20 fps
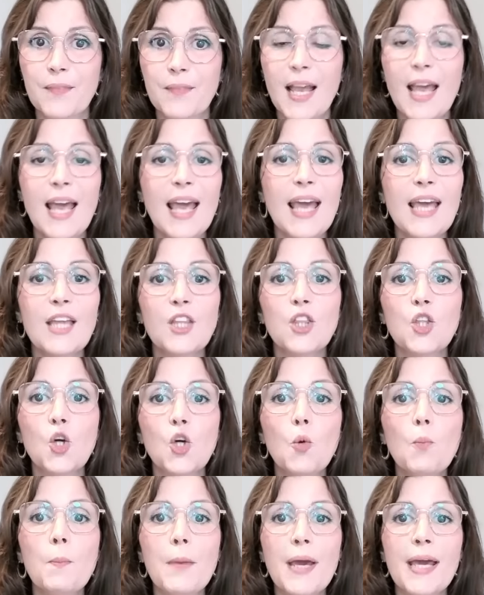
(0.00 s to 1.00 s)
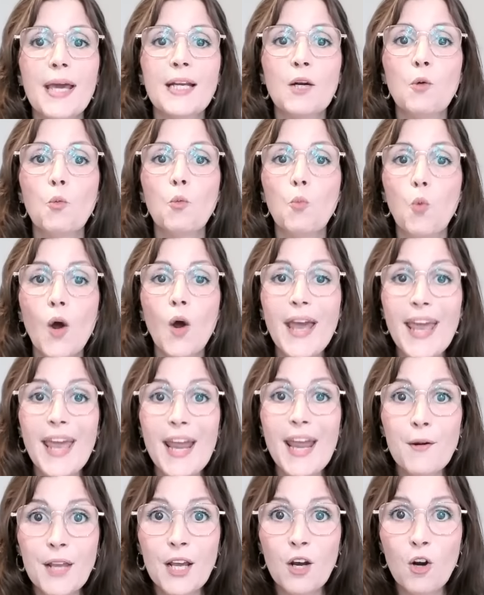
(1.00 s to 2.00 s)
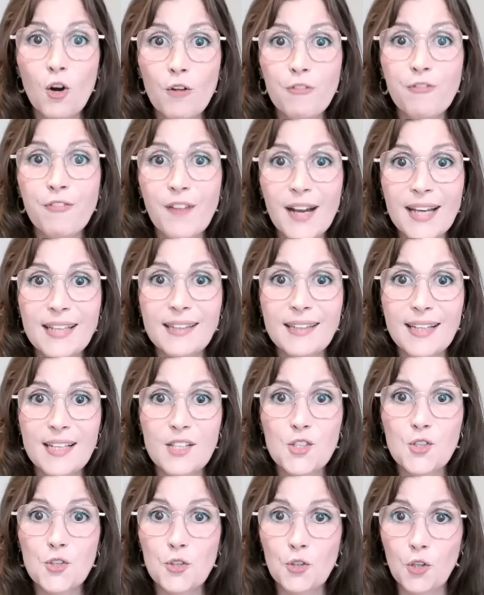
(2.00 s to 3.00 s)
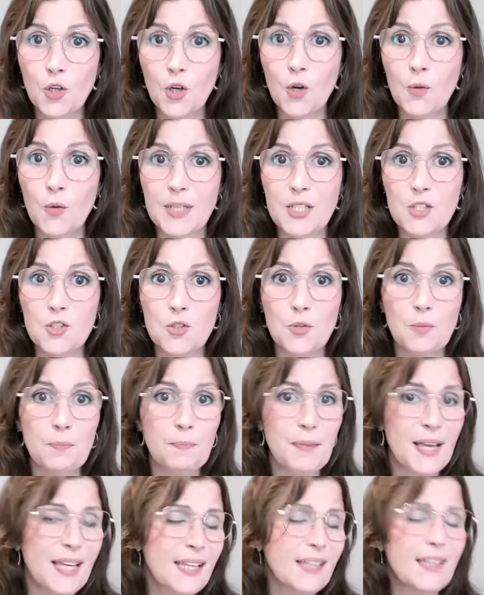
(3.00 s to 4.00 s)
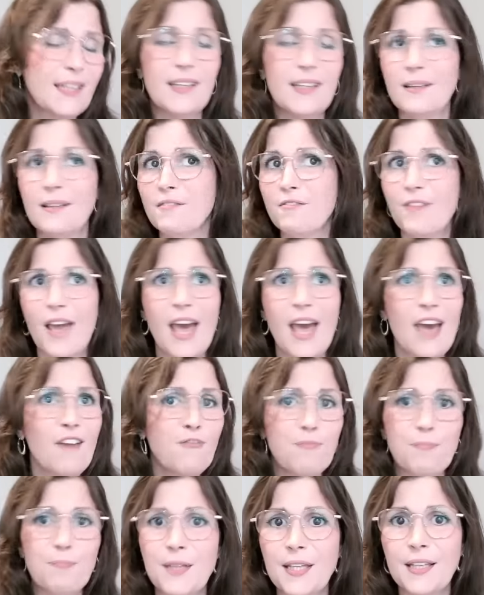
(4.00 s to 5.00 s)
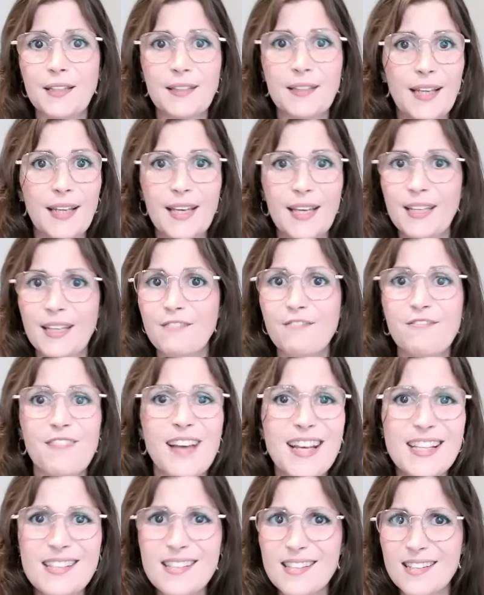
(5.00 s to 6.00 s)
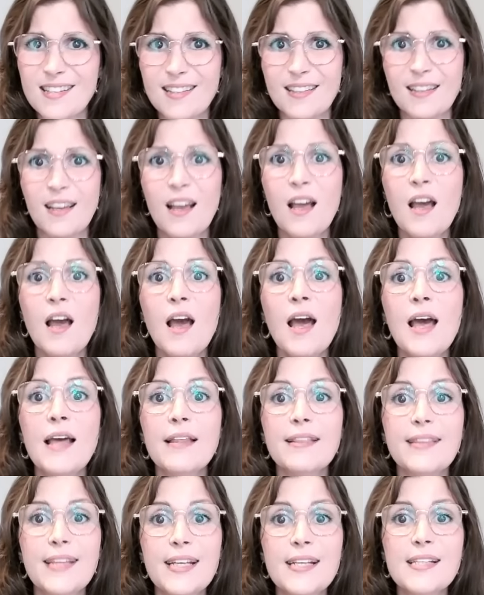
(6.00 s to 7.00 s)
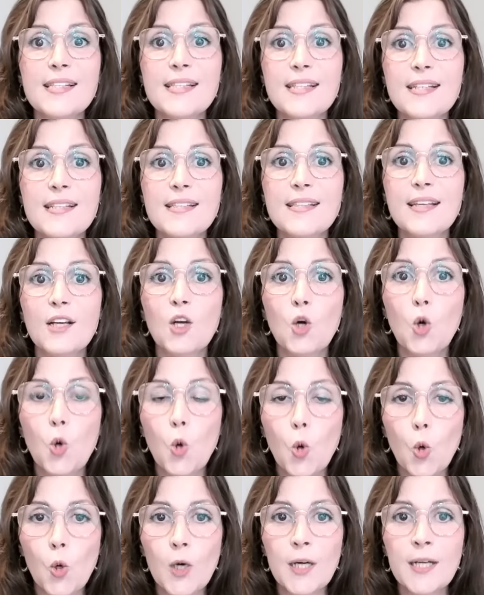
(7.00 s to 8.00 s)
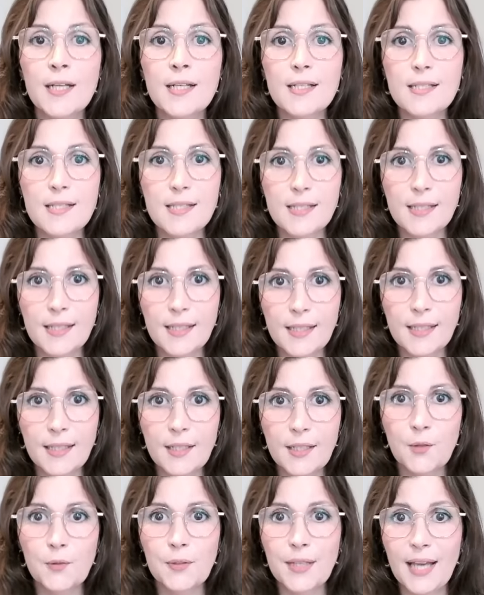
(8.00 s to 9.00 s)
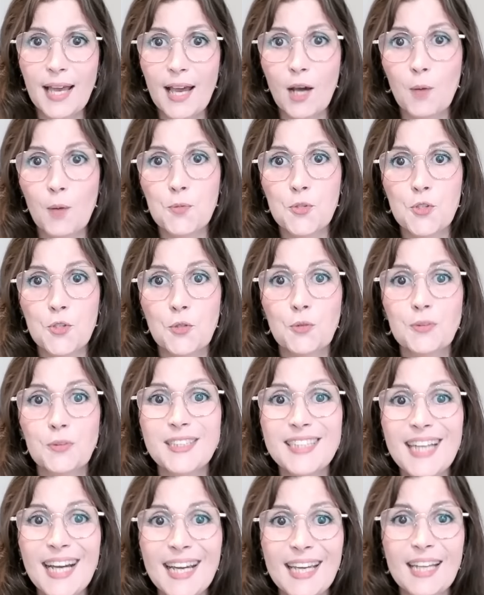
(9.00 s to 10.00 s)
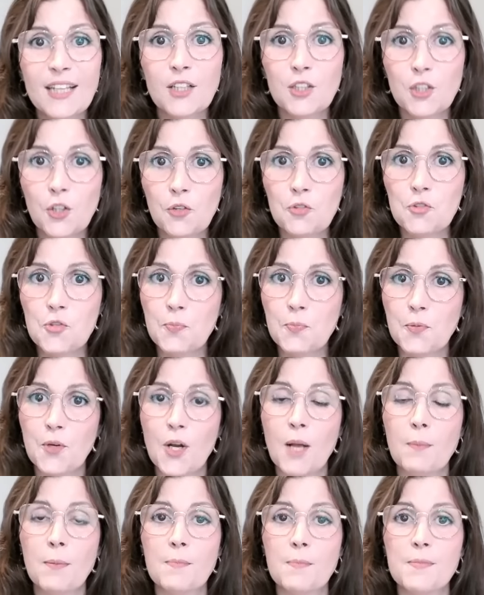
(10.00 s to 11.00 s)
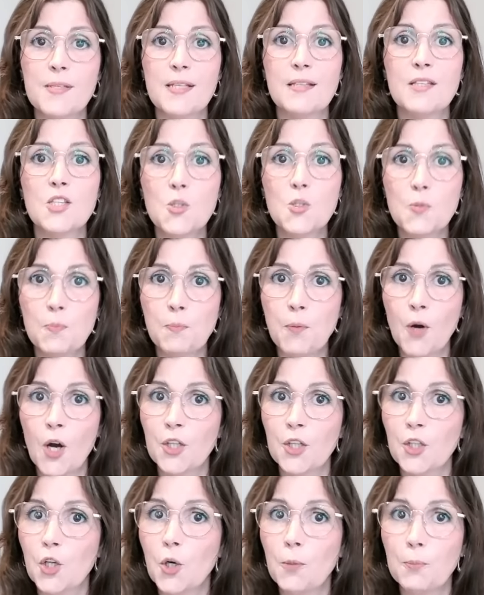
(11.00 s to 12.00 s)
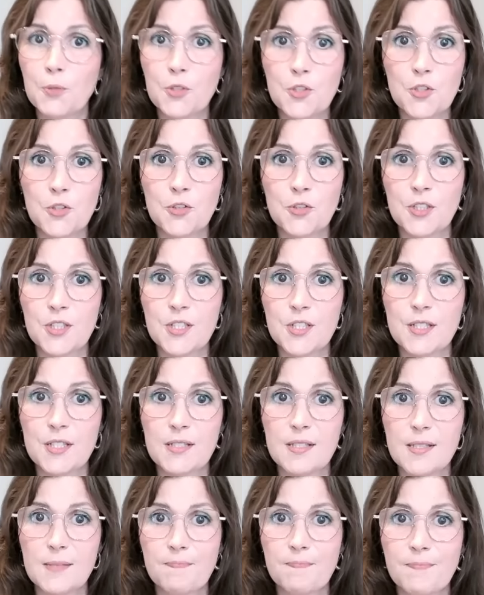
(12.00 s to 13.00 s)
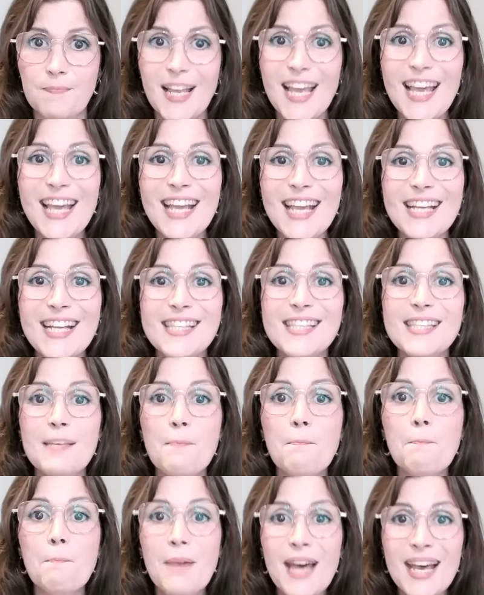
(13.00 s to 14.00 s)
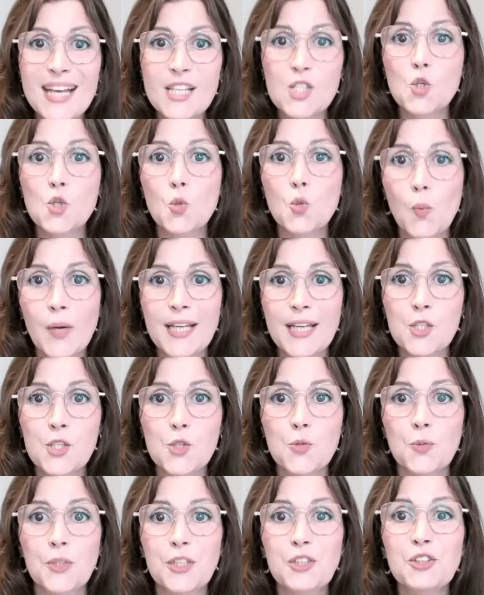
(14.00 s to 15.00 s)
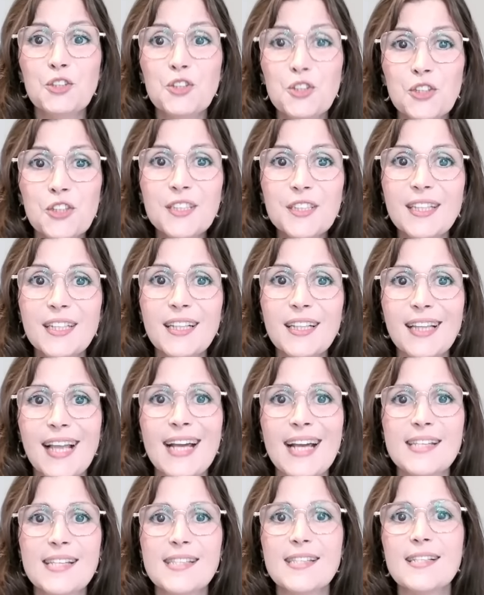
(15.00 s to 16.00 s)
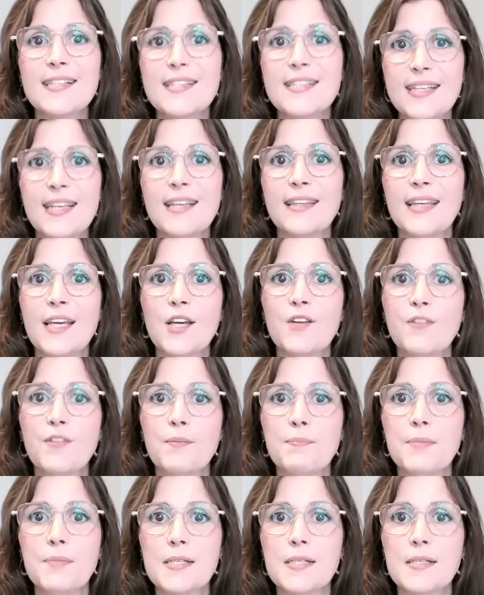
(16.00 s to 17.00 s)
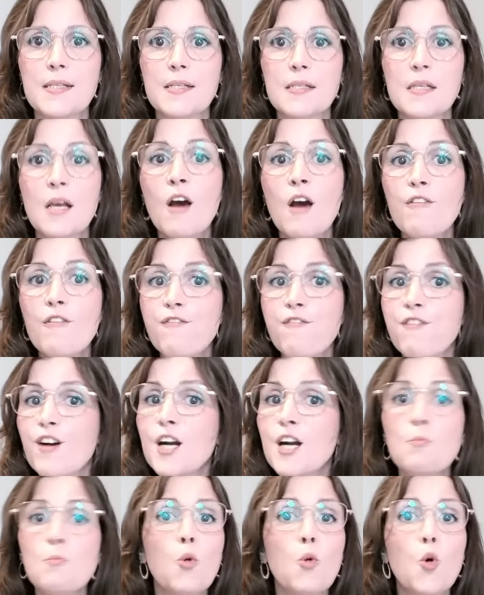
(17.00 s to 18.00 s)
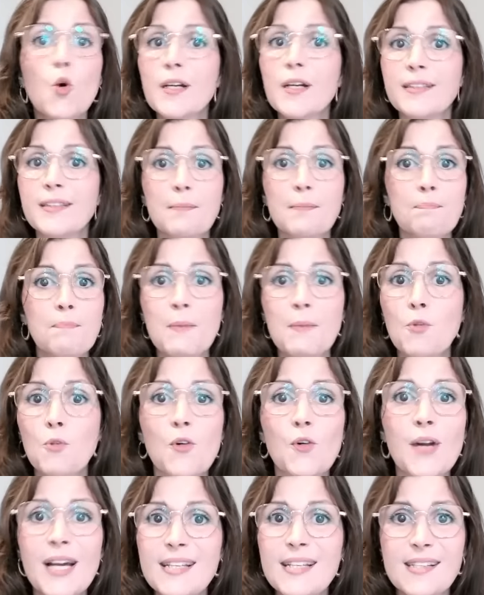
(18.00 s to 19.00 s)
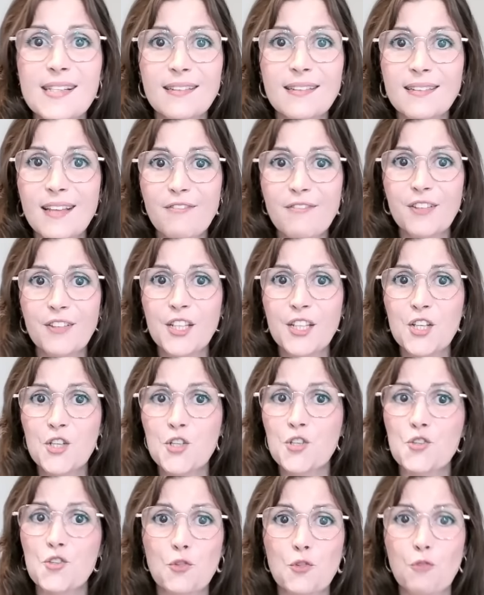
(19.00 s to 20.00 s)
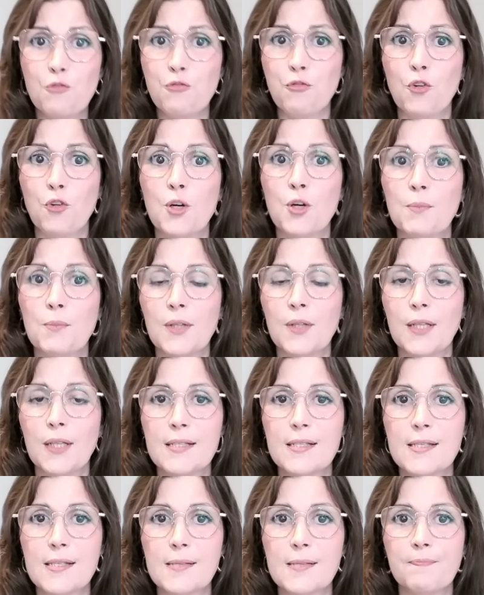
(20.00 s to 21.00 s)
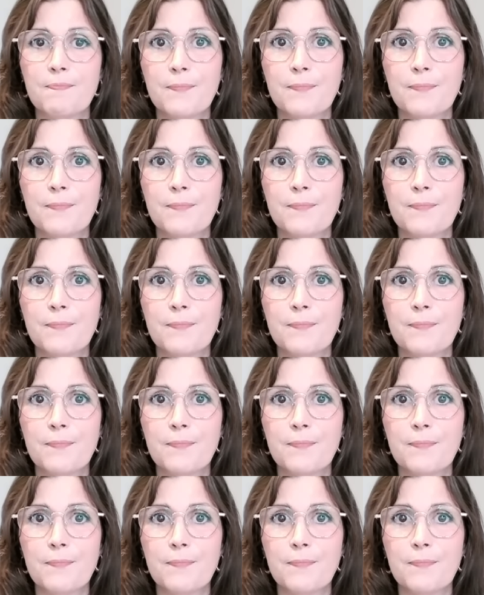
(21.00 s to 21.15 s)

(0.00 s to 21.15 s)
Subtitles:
And no matter what area of finance you go into, banking, fp&a, investing, this is the core skill that helps you diagnose problems and spot opportunities. It's the best way to internalize the DNA of a business, far more than memorizing definitions or formulas.